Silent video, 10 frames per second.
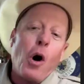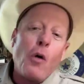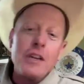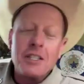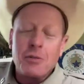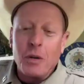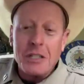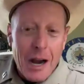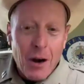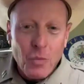all these
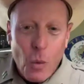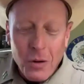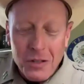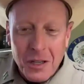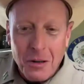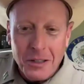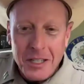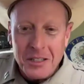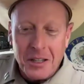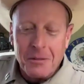retired wardens that are
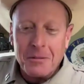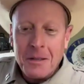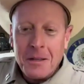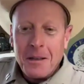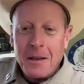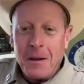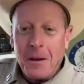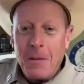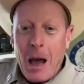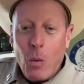listening,
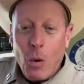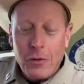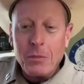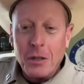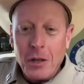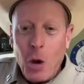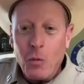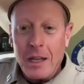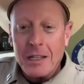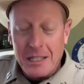uh, I want them to
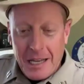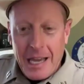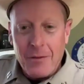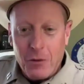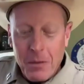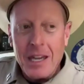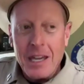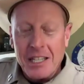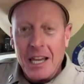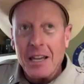know that today for
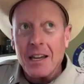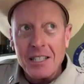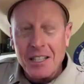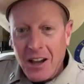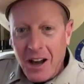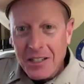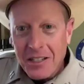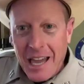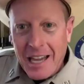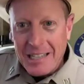me is a is a
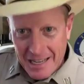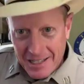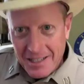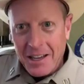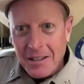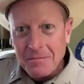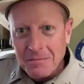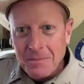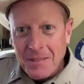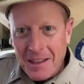contact data day.
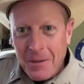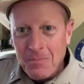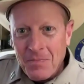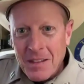Okay.